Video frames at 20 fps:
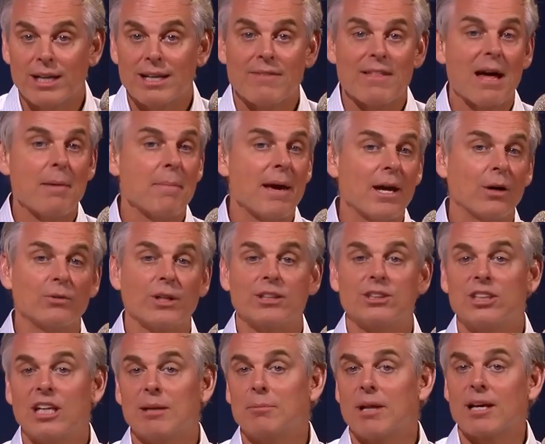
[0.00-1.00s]
Now, that may only
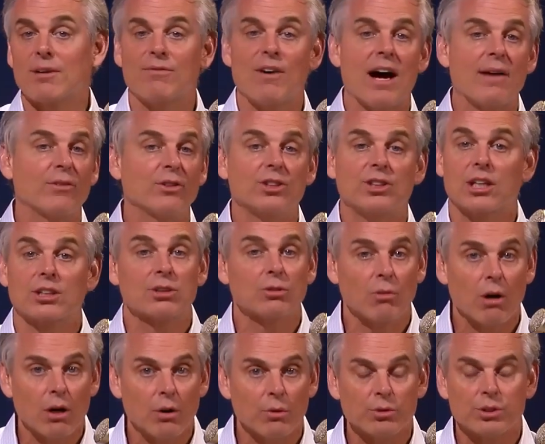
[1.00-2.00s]
seem like 5 or 6
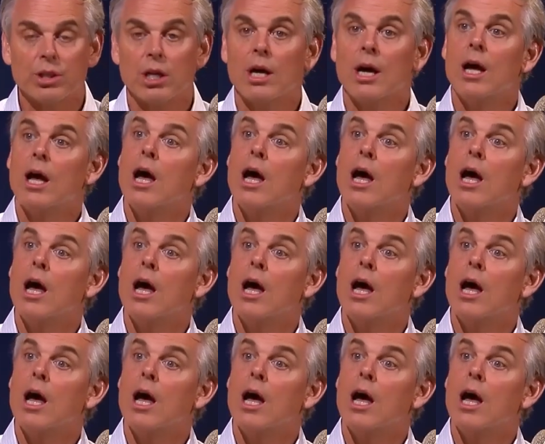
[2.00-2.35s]
throws.